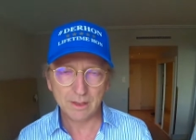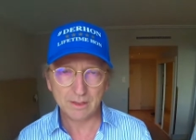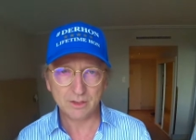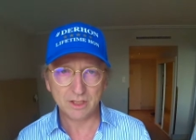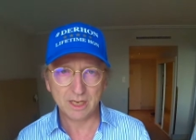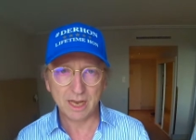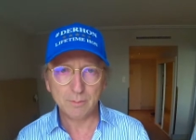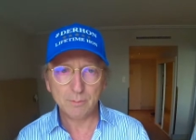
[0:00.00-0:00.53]

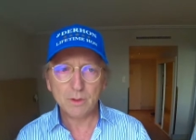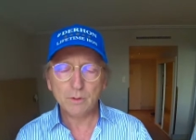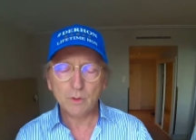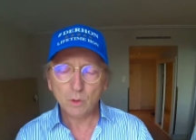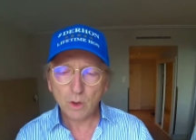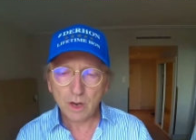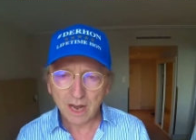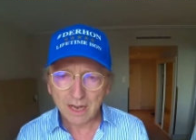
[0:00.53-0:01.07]
Check
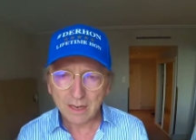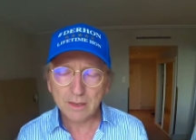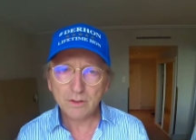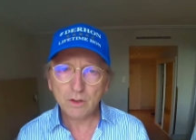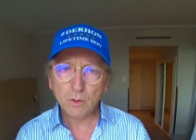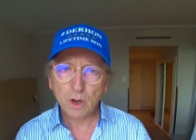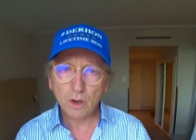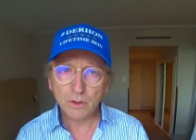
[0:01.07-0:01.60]
beforehand if
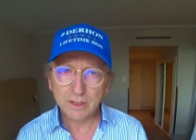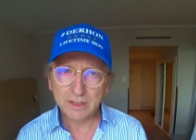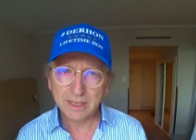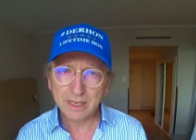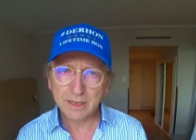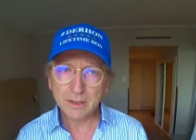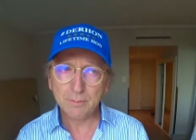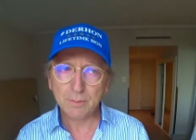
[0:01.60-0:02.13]
you are
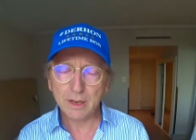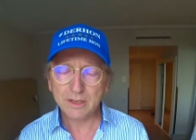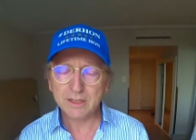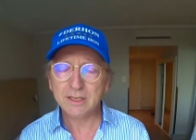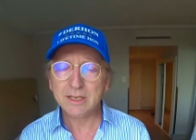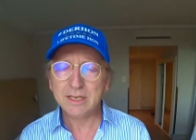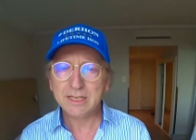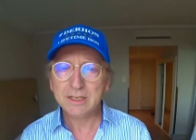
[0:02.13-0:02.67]
indeed the
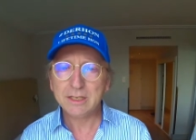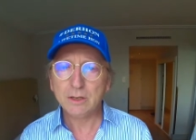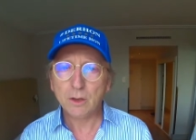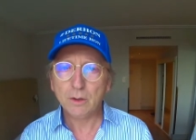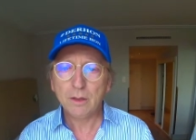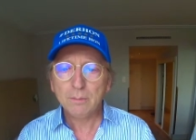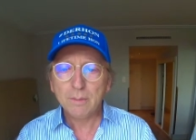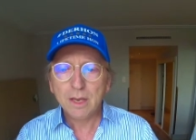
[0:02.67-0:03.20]
person listed
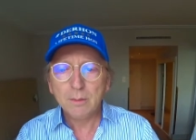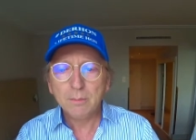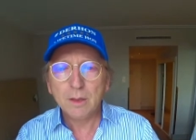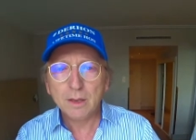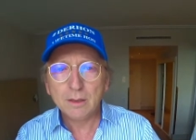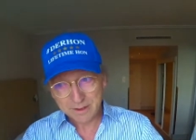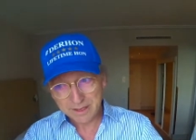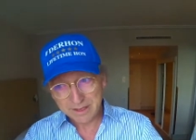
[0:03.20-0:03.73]
on the paper.
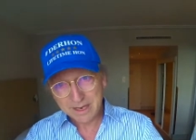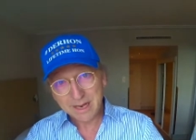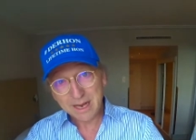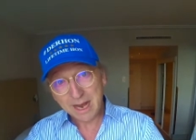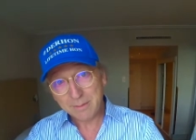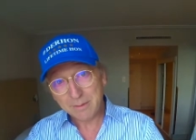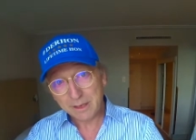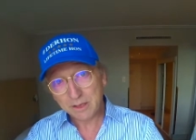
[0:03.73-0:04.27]
This can
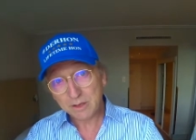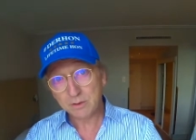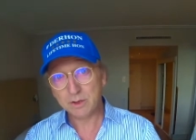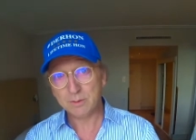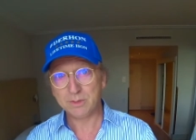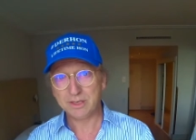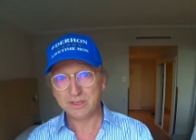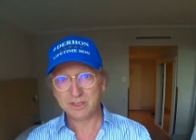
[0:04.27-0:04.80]
have
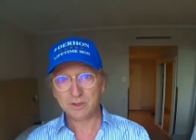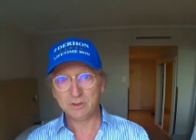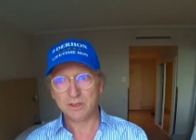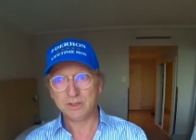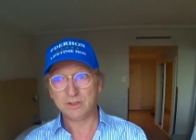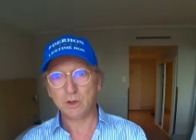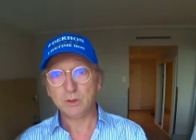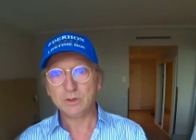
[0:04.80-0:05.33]
extremely
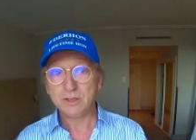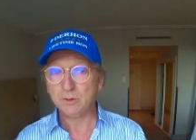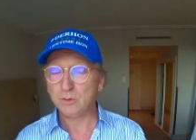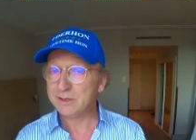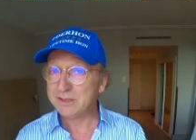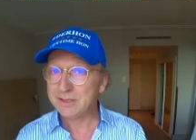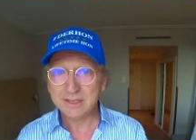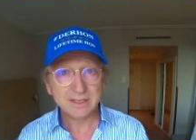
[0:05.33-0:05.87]
serious
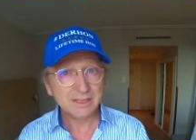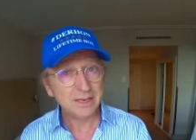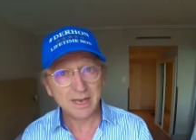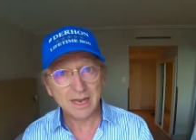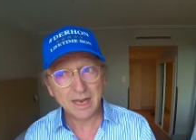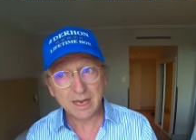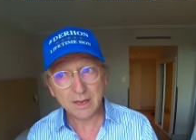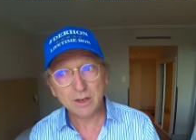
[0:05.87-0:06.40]
consequences,
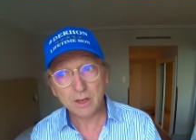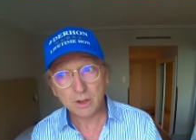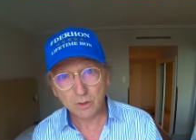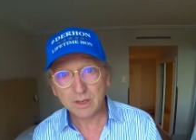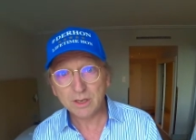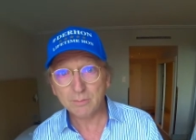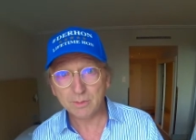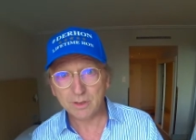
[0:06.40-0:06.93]

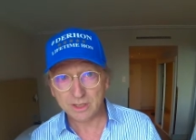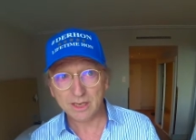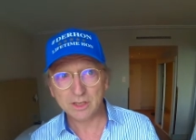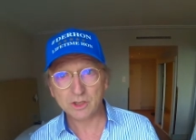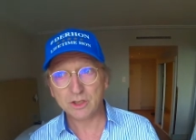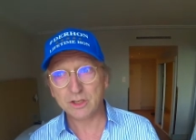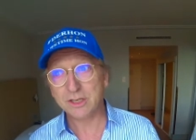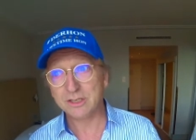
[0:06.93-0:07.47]
including
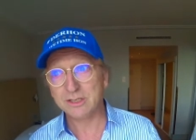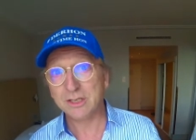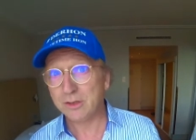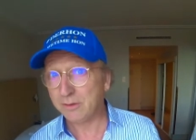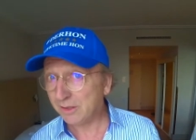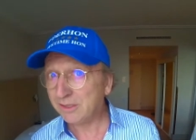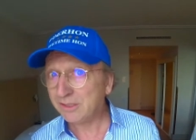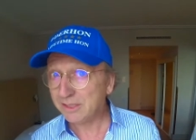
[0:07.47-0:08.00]
potentially
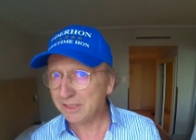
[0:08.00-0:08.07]
serious